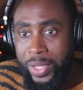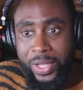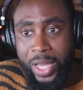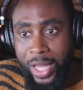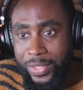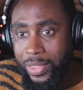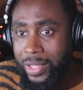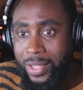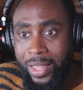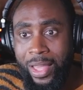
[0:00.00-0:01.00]
cuts and
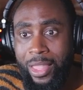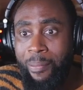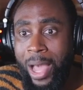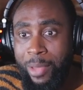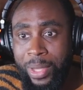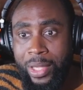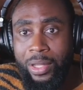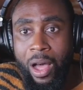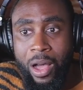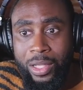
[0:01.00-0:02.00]
things like that might be
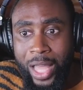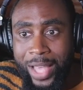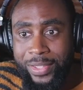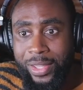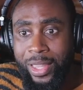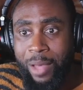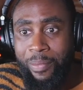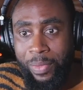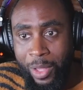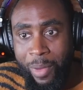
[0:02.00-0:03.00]
long lasting, that
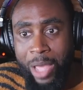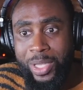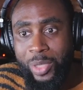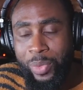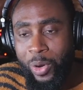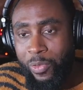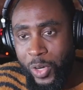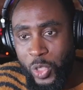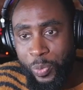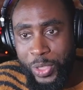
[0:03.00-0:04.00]
there might be some
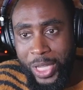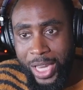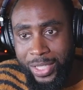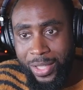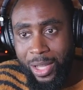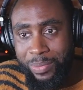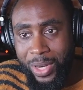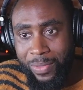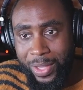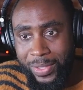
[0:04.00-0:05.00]
irreversible change that comes out
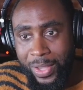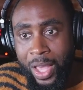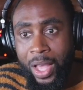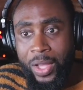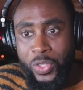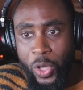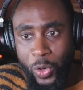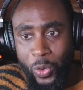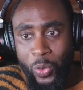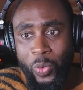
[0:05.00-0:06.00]
of this.
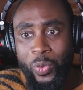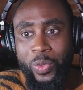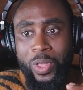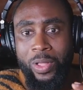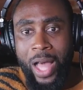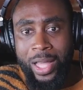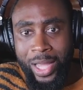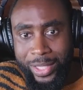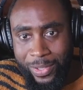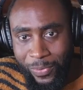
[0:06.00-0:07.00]
So I'd
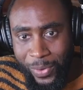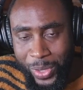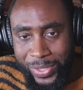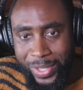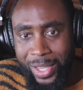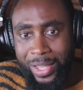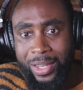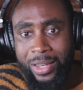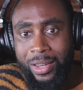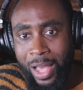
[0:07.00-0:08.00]
like to focus
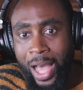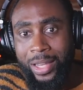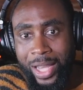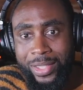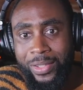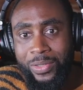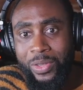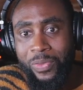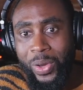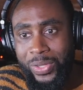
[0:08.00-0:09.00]
in on
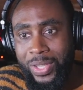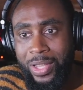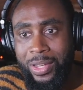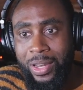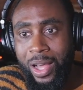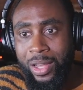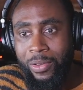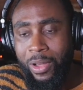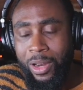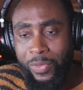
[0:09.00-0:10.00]

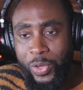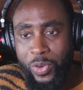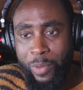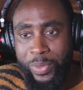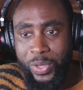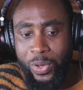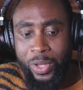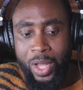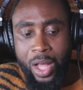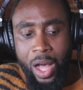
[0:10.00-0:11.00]
a future episode
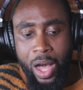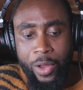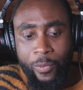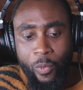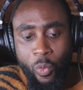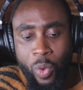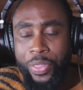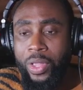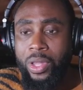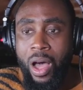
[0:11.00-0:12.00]
on what
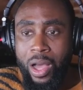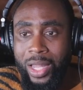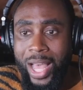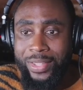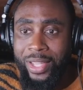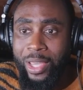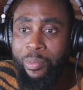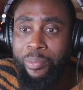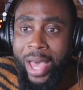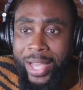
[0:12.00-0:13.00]
the long lasting
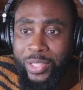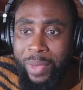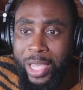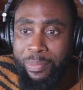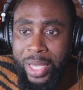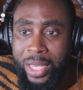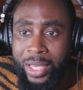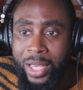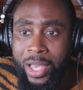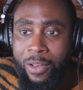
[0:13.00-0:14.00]
impact may be
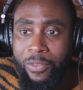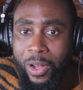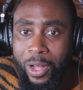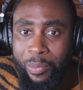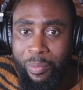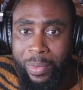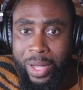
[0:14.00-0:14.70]
from